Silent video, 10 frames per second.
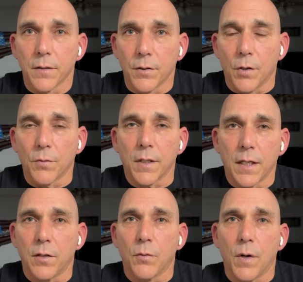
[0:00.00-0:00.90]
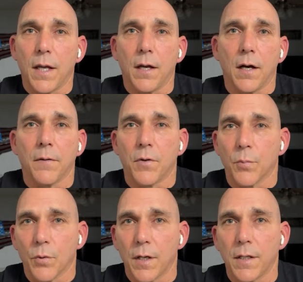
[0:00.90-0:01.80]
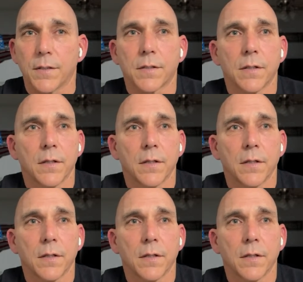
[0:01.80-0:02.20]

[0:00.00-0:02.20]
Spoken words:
Don't get in the way of your Marines'